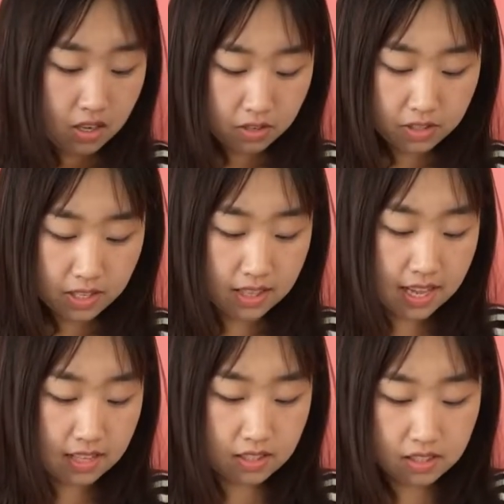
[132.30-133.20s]
Okay,
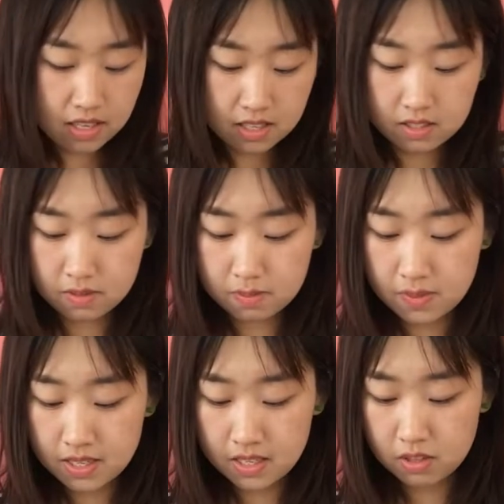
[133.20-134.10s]
let
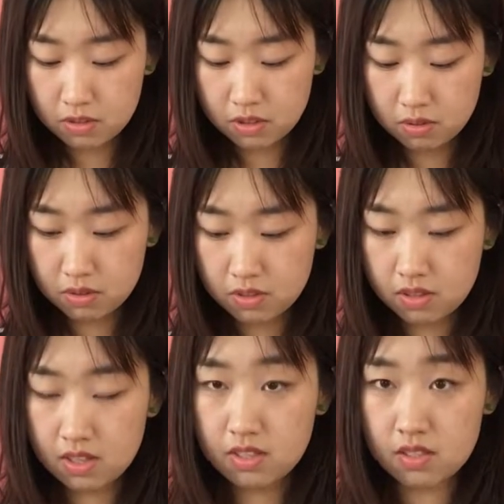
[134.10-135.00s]
me introduce
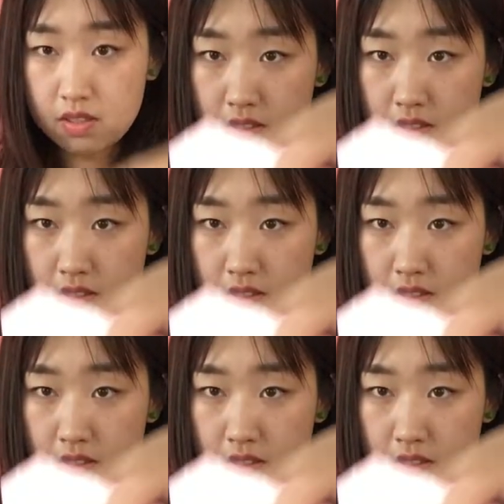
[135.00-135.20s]
this